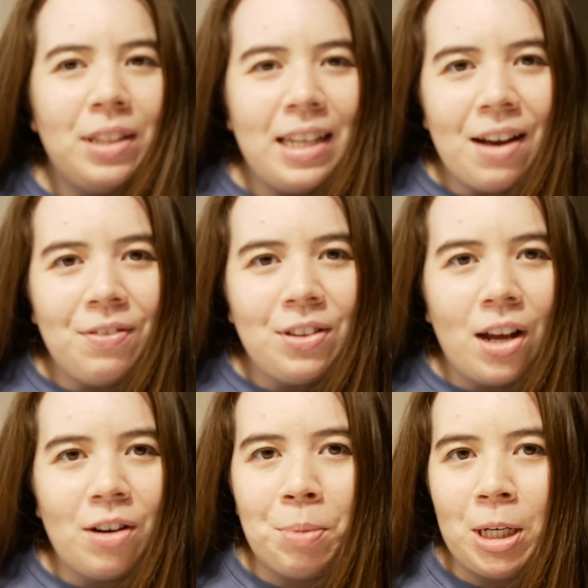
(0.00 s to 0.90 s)
really have a
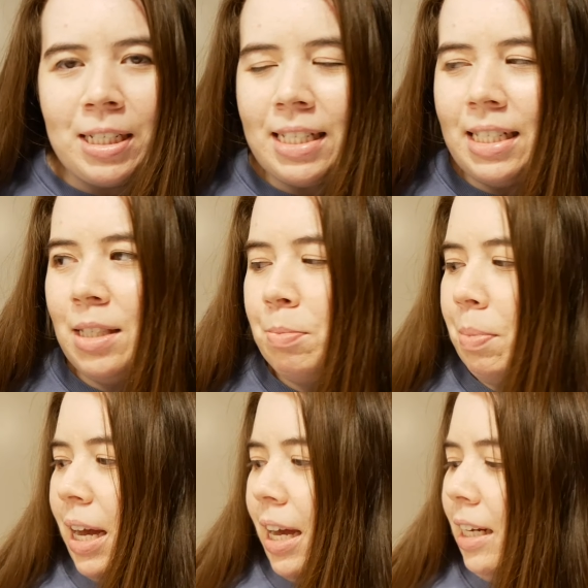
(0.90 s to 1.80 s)
lot of purses,
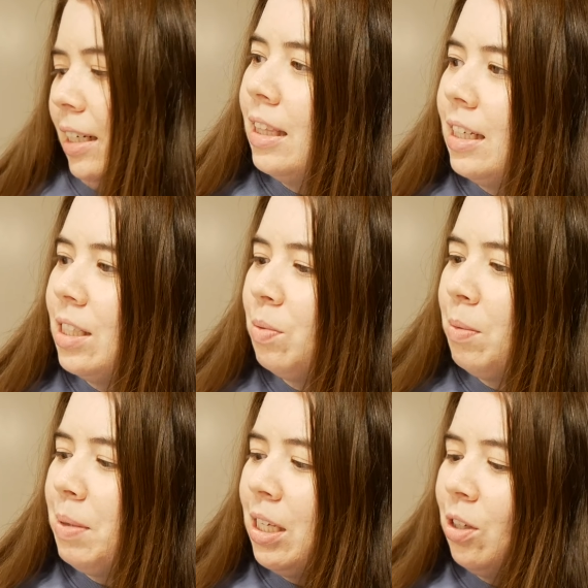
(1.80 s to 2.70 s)
but this would
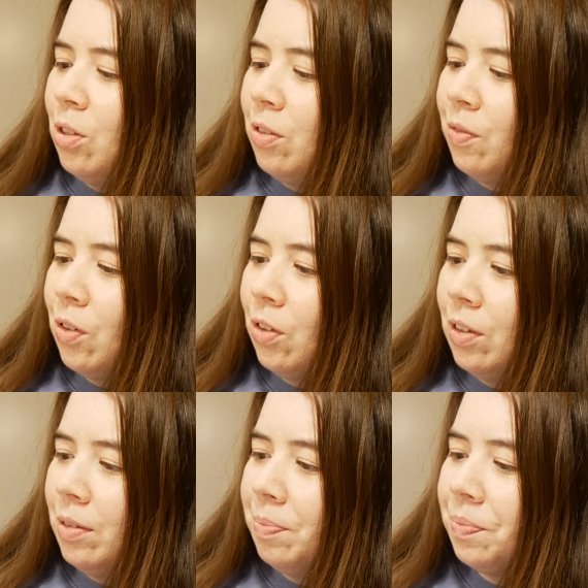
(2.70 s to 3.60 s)
be
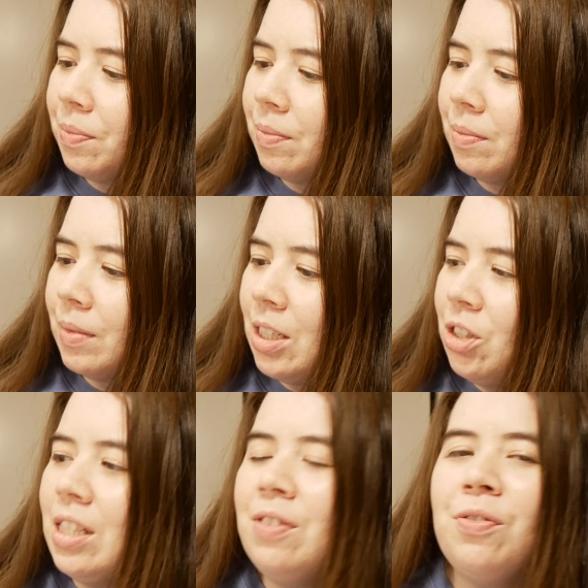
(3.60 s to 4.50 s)
useful
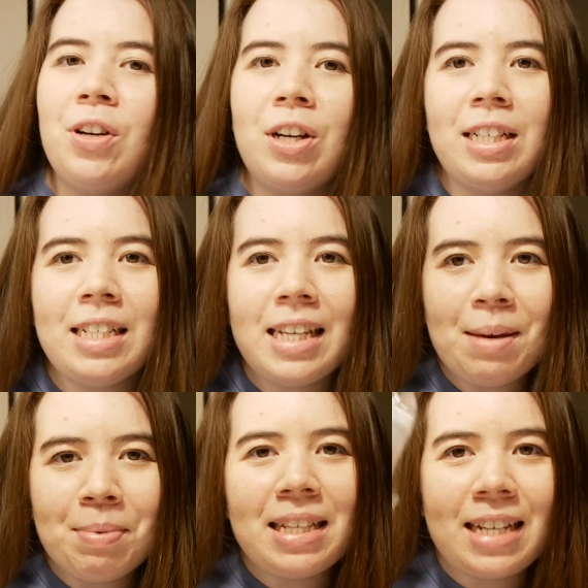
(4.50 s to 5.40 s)
just for to
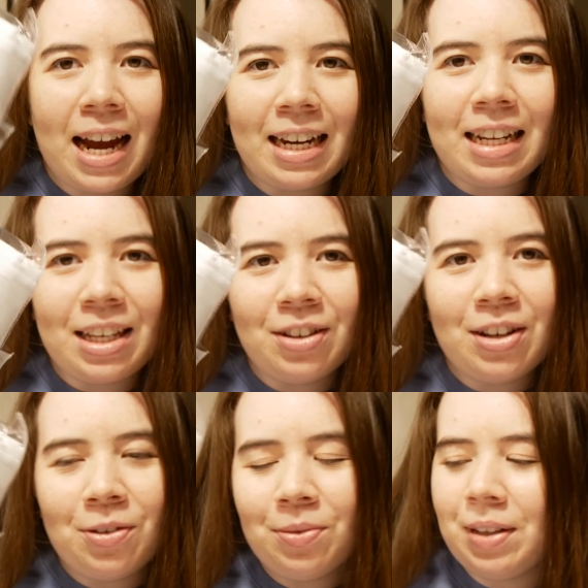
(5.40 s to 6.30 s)
keep it tidy, you
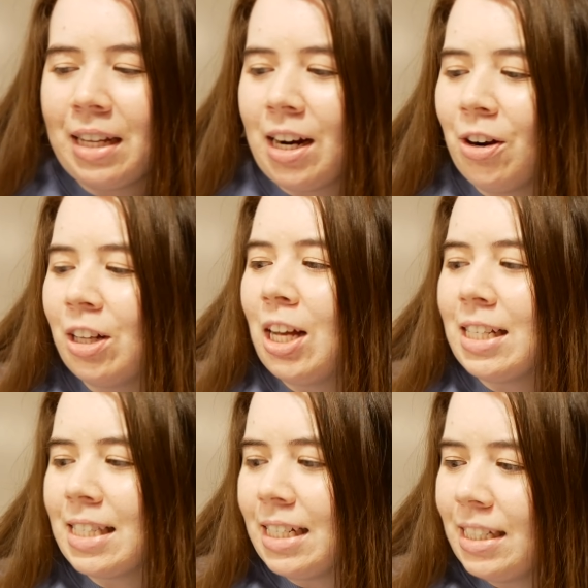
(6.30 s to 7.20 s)
know, in our
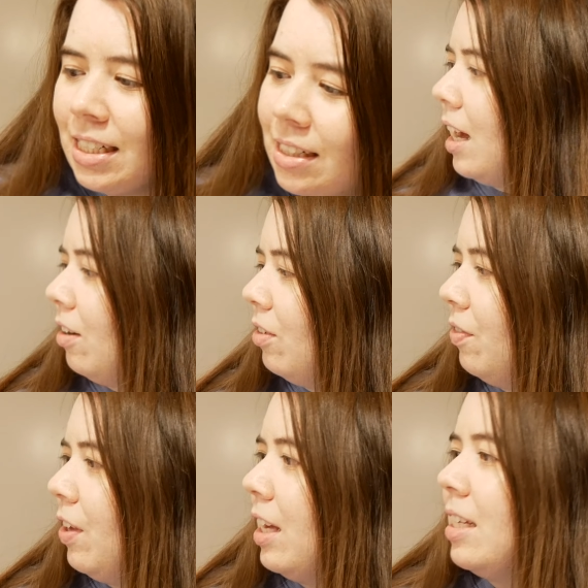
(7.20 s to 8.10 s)
closet. I don't know if
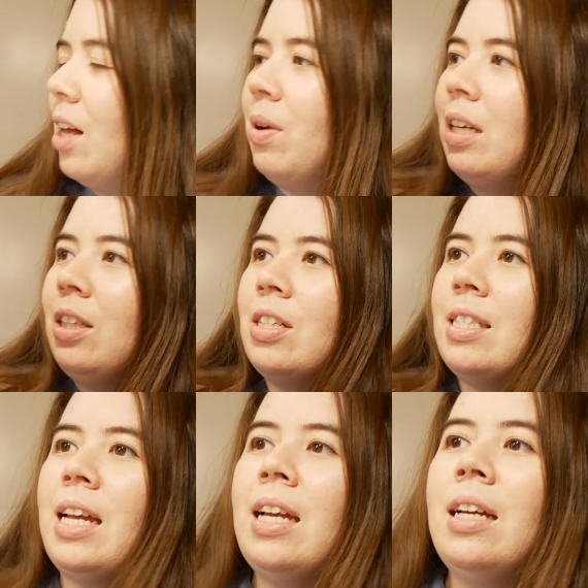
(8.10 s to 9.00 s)
you can tell what it looks
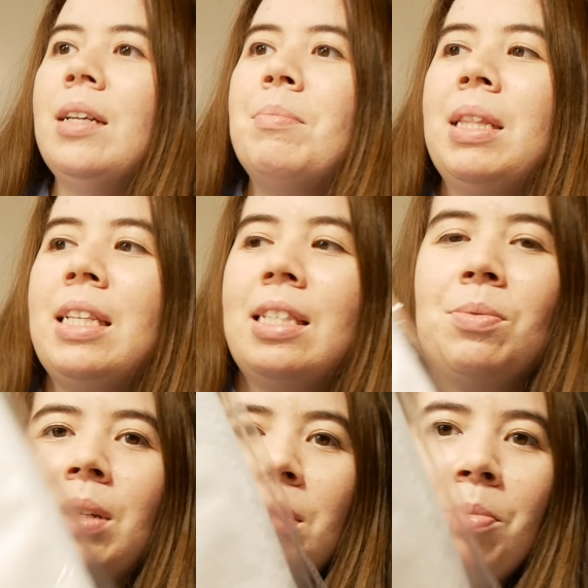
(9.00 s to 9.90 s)
like, but this is
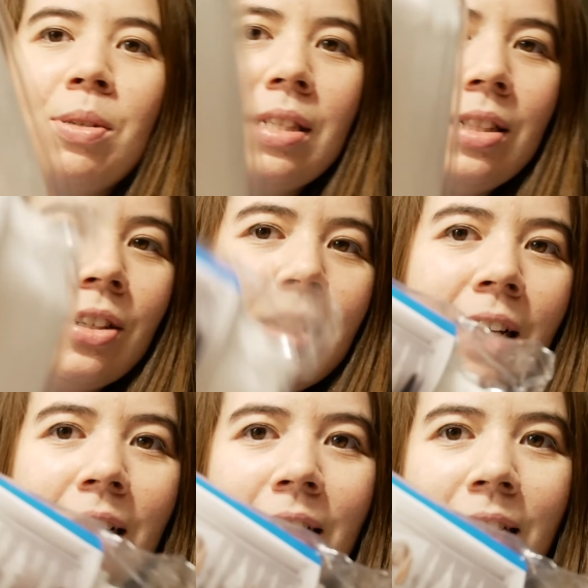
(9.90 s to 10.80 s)
what it's supposed to look like